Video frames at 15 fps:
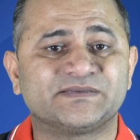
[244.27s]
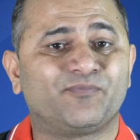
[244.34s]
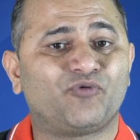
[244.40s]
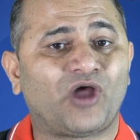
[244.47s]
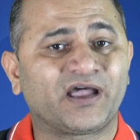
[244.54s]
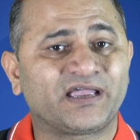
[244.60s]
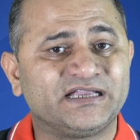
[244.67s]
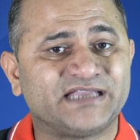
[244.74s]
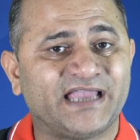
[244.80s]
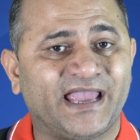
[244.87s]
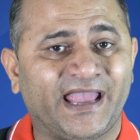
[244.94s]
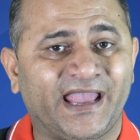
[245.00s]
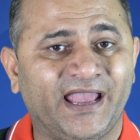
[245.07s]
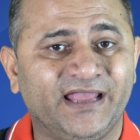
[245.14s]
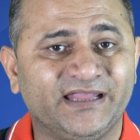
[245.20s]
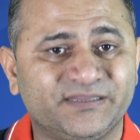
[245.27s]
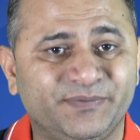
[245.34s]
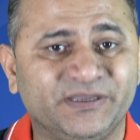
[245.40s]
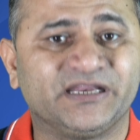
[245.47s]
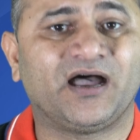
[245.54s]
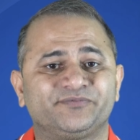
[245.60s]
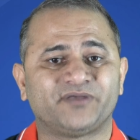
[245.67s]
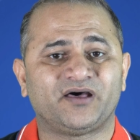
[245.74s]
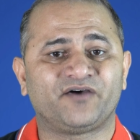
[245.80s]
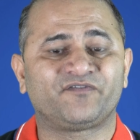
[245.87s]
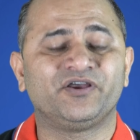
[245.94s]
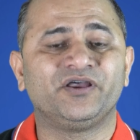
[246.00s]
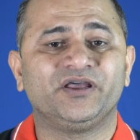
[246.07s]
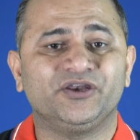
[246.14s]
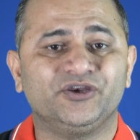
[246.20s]
blockage has been
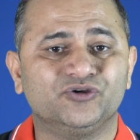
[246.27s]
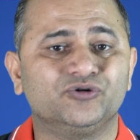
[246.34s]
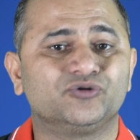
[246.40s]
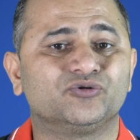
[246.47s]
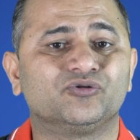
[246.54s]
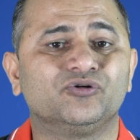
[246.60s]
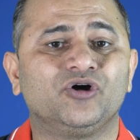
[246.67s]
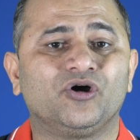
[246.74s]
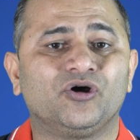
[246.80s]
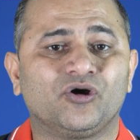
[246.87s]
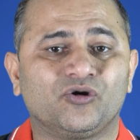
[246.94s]
observed due to